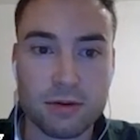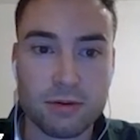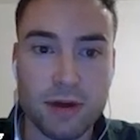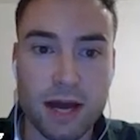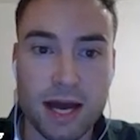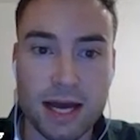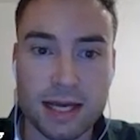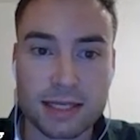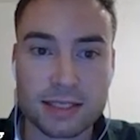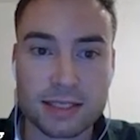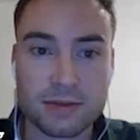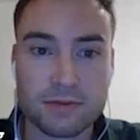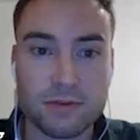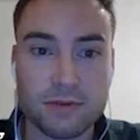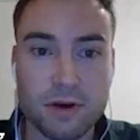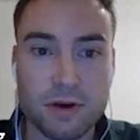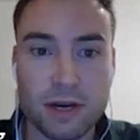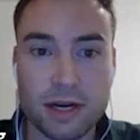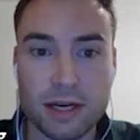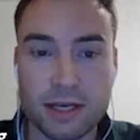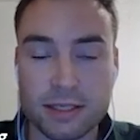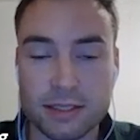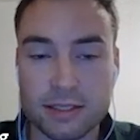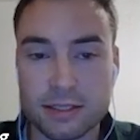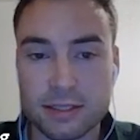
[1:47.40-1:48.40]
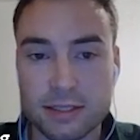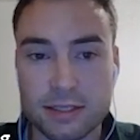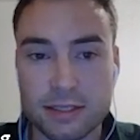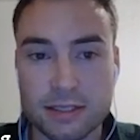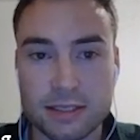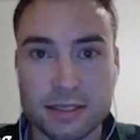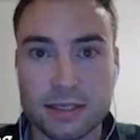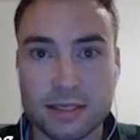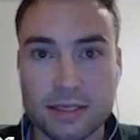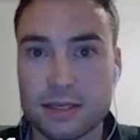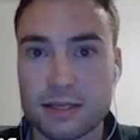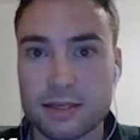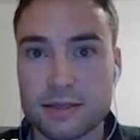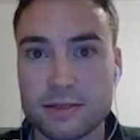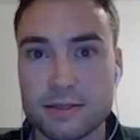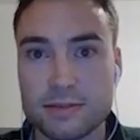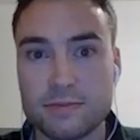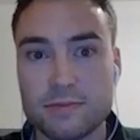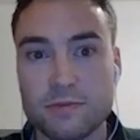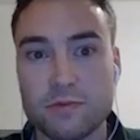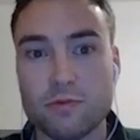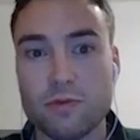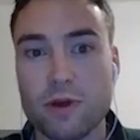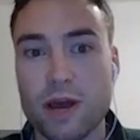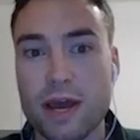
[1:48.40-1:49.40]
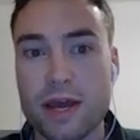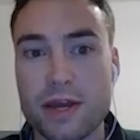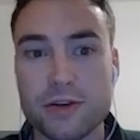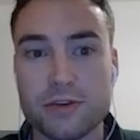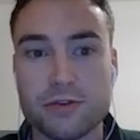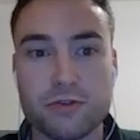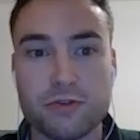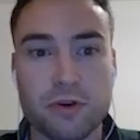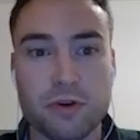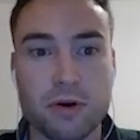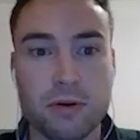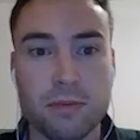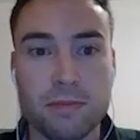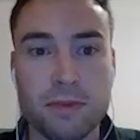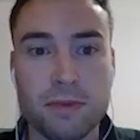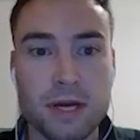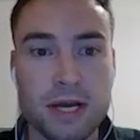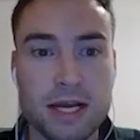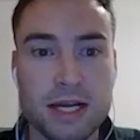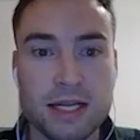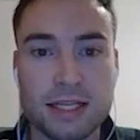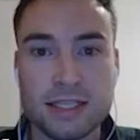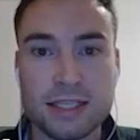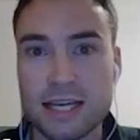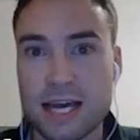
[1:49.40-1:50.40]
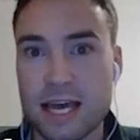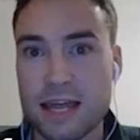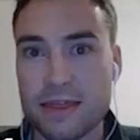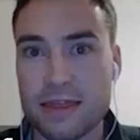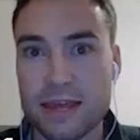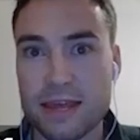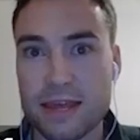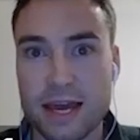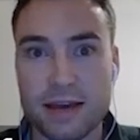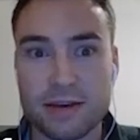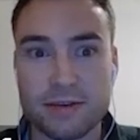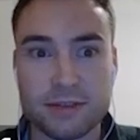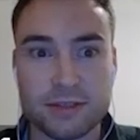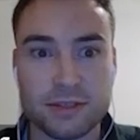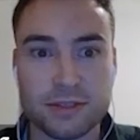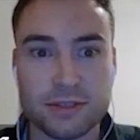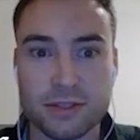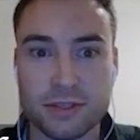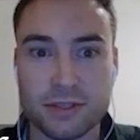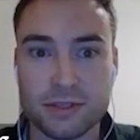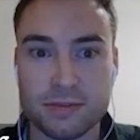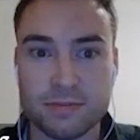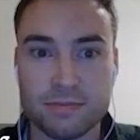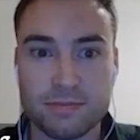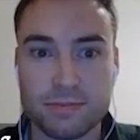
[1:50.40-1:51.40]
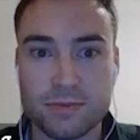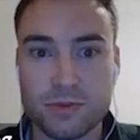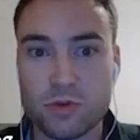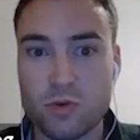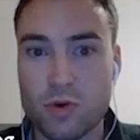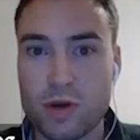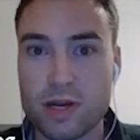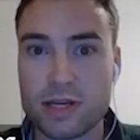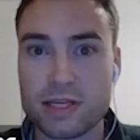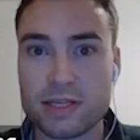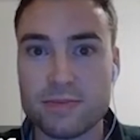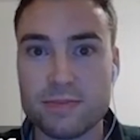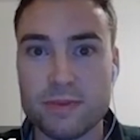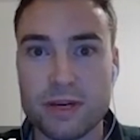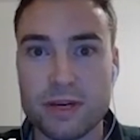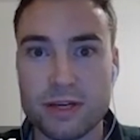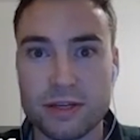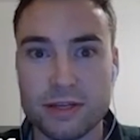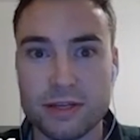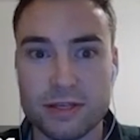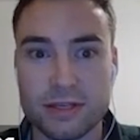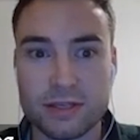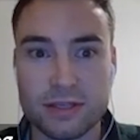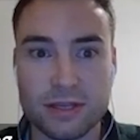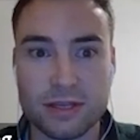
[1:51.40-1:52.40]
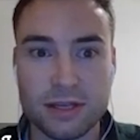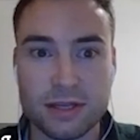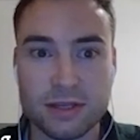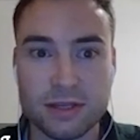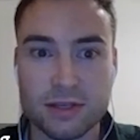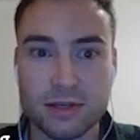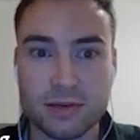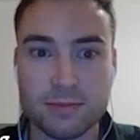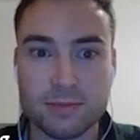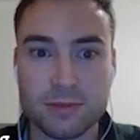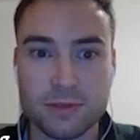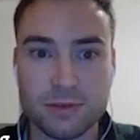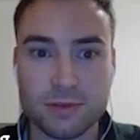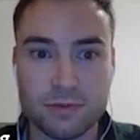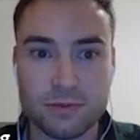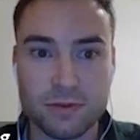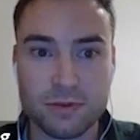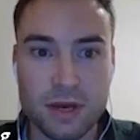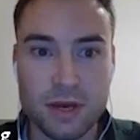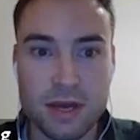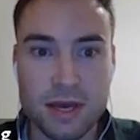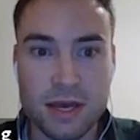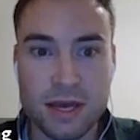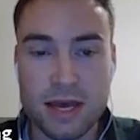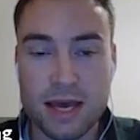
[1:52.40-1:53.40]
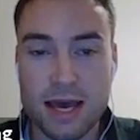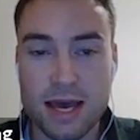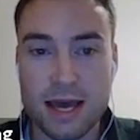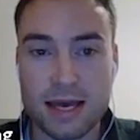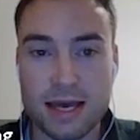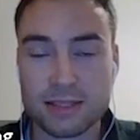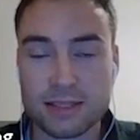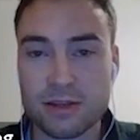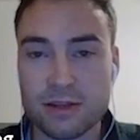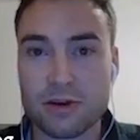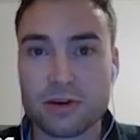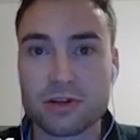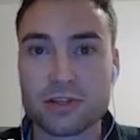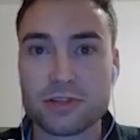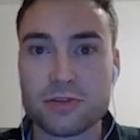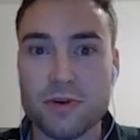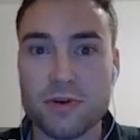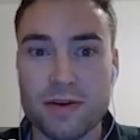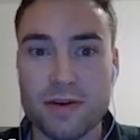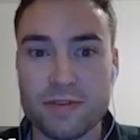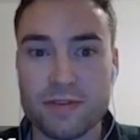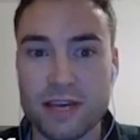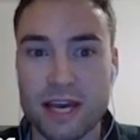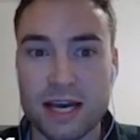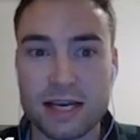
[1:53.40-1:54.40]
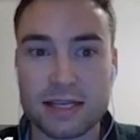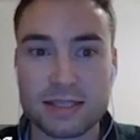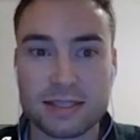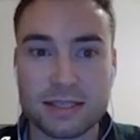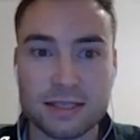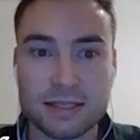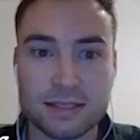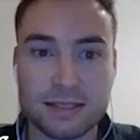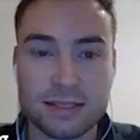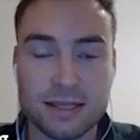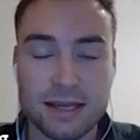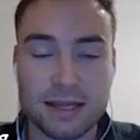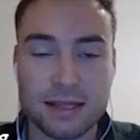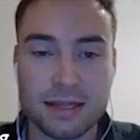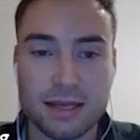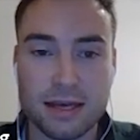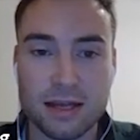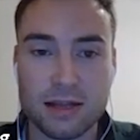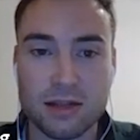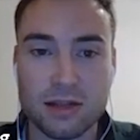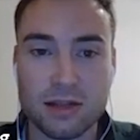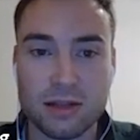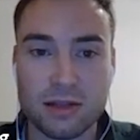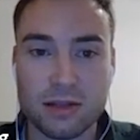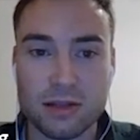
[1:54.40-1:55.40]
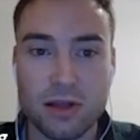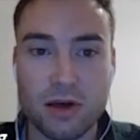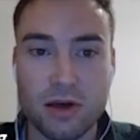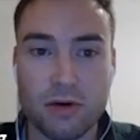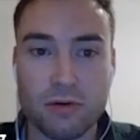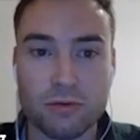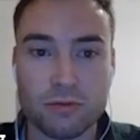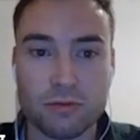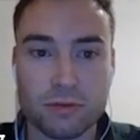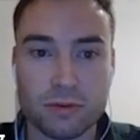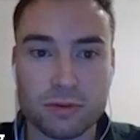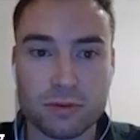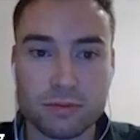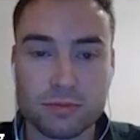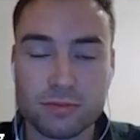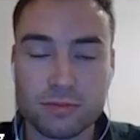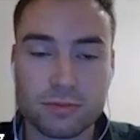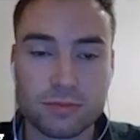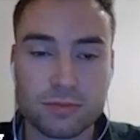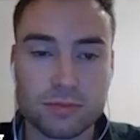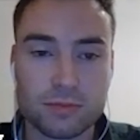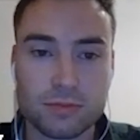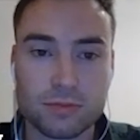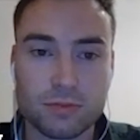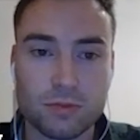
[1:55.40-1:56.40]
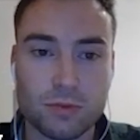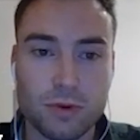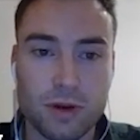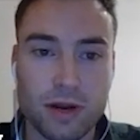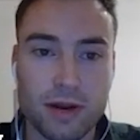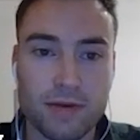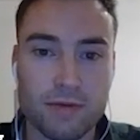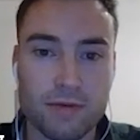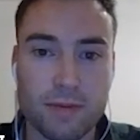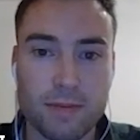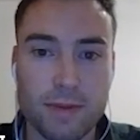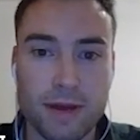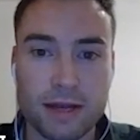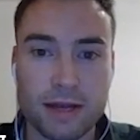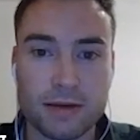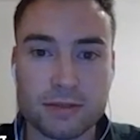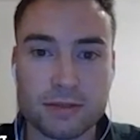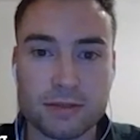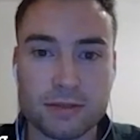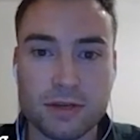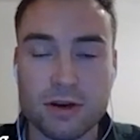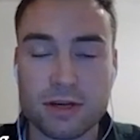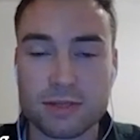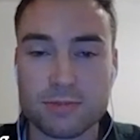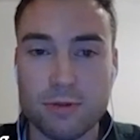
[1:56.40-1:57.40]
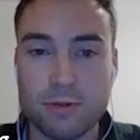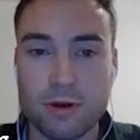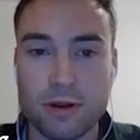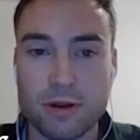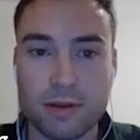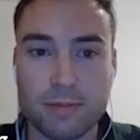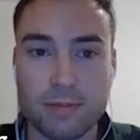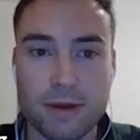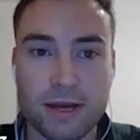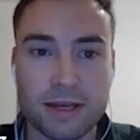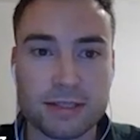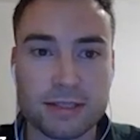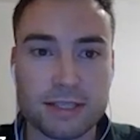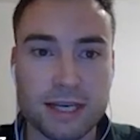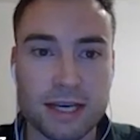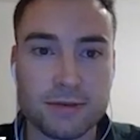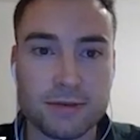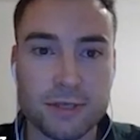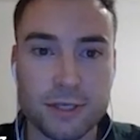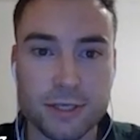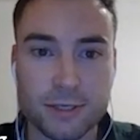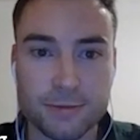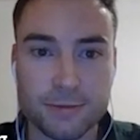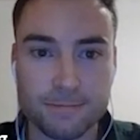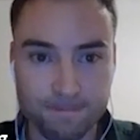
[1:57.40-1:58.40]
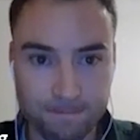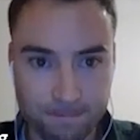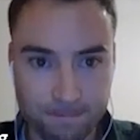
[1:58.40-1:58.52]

asset finance can range from 10,000 to 20 million in terms of, as long as you have the assets, they'll loan whatever corresponding amount out to you.